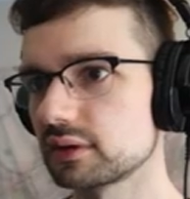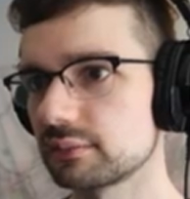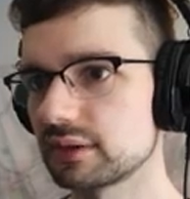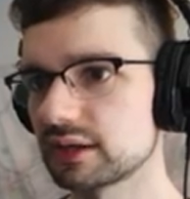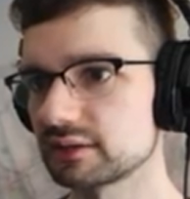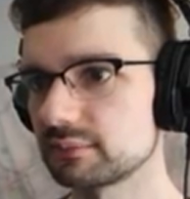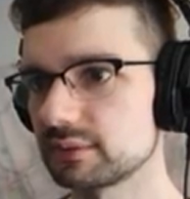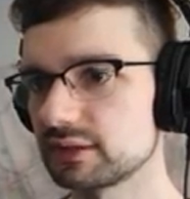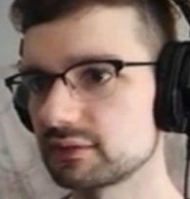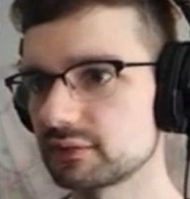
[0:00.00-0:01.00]
I'm not the
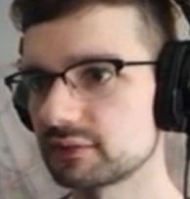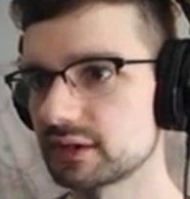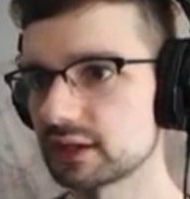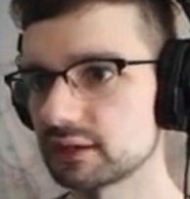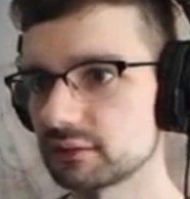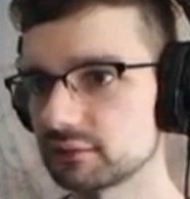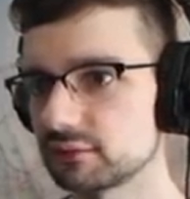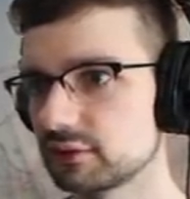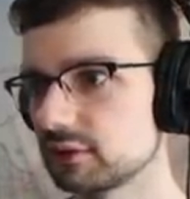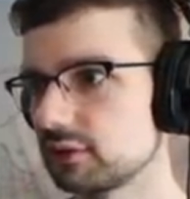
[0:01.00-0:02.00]
biggest fan of
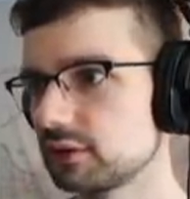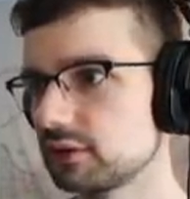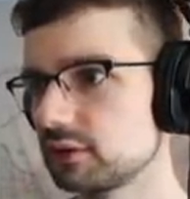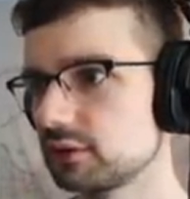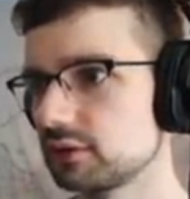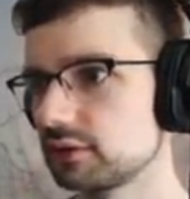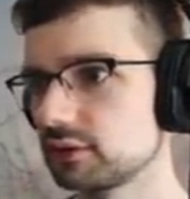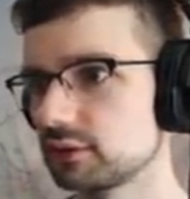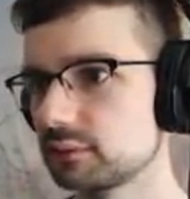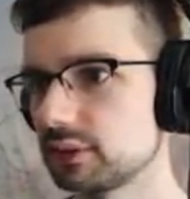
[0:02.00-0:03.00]

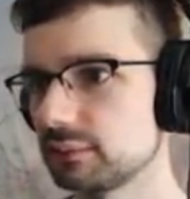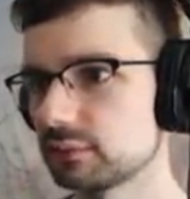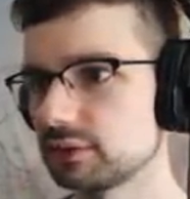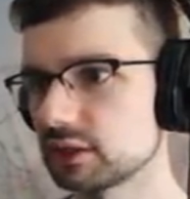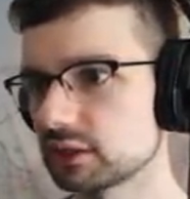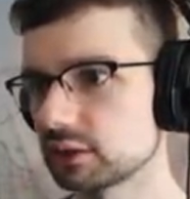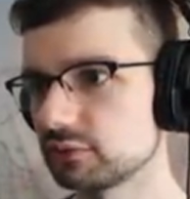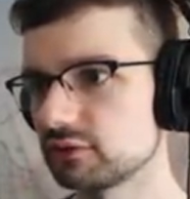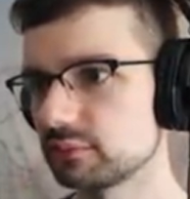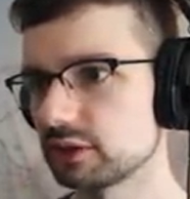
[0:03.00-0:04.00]
people being
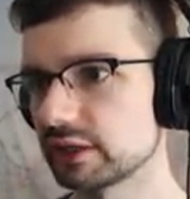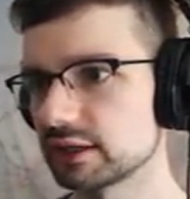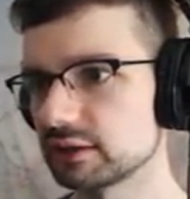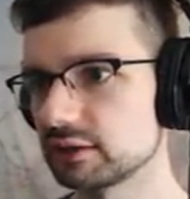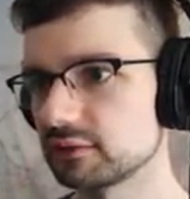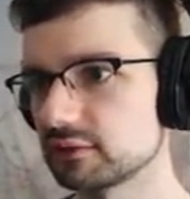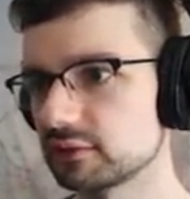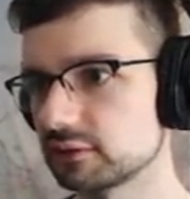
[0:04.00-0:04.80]
close to me like this.